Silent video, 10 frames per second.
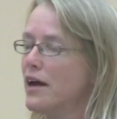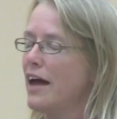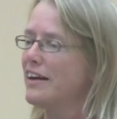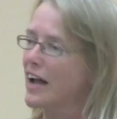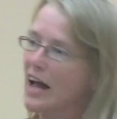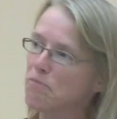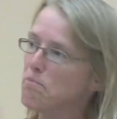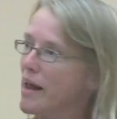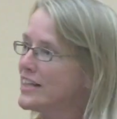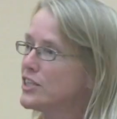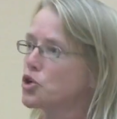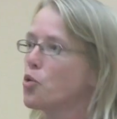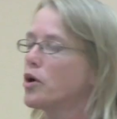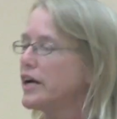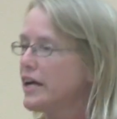kind of
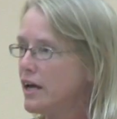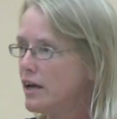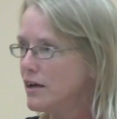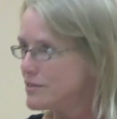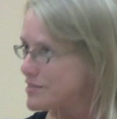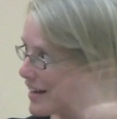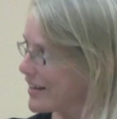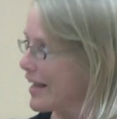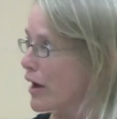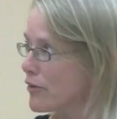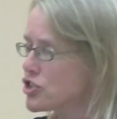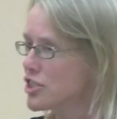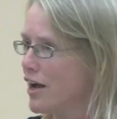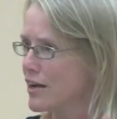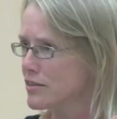mandatory sending out of
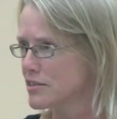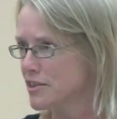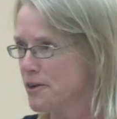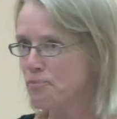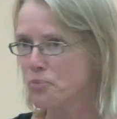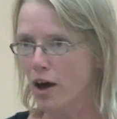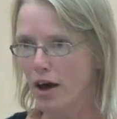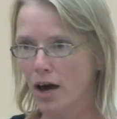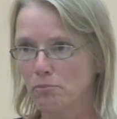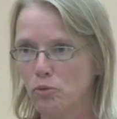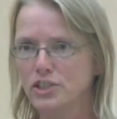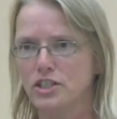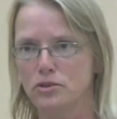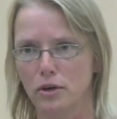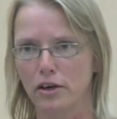checks, which
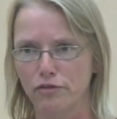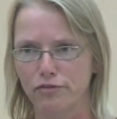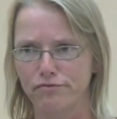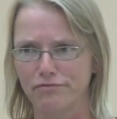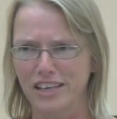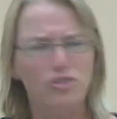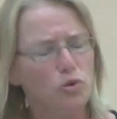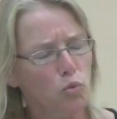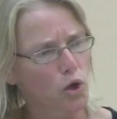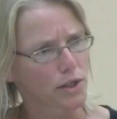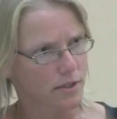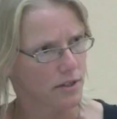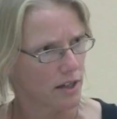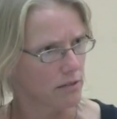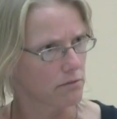is sort of even worse
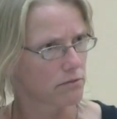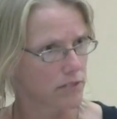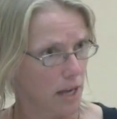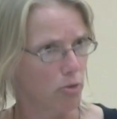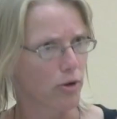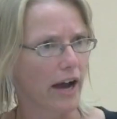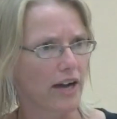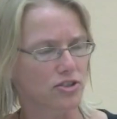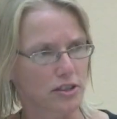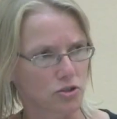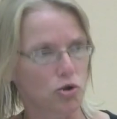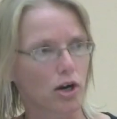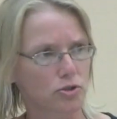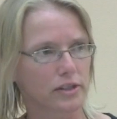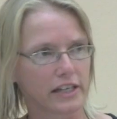than TABOR, actually,
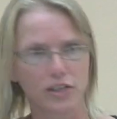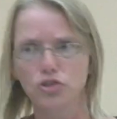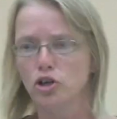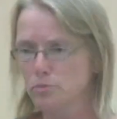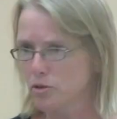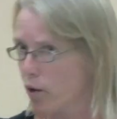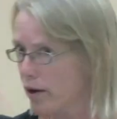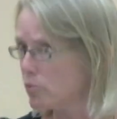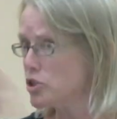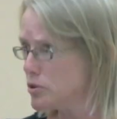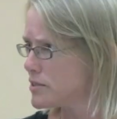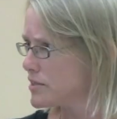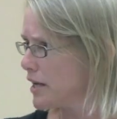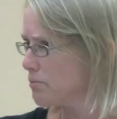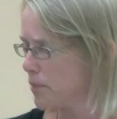structurally, in terms of what it would do to
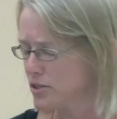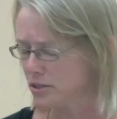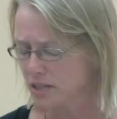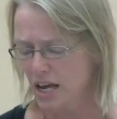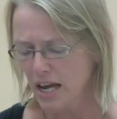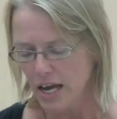state budgets.